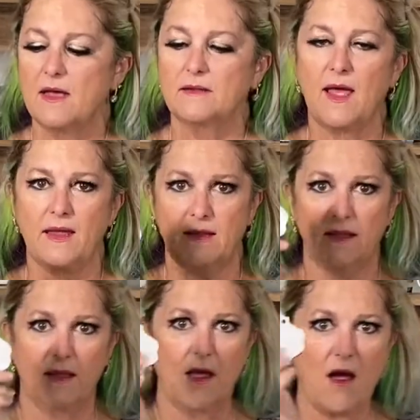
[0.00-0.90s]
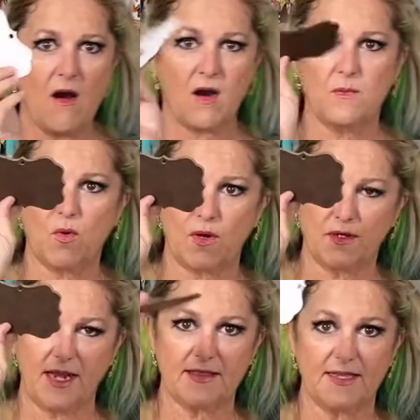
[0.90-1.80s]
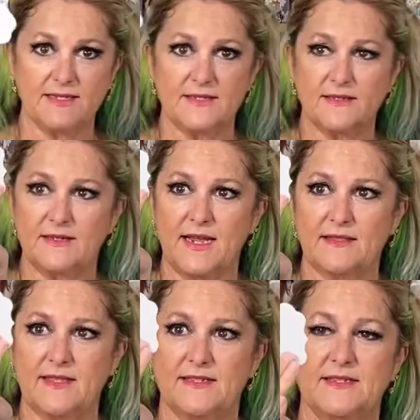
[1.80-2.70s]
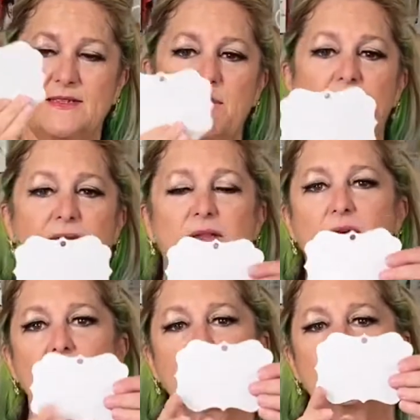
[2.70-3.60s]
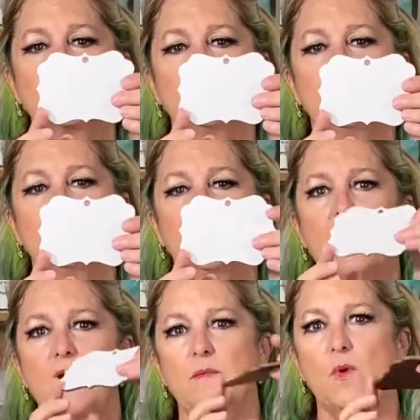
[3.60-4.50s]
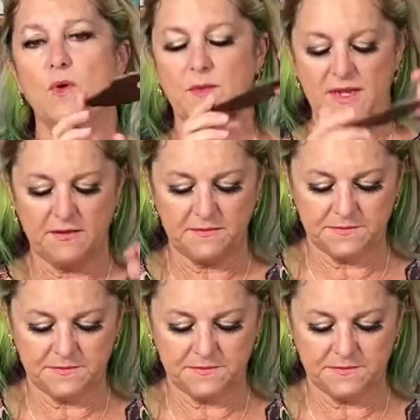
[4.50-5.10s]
like hardboard like this is a Benelux ornament.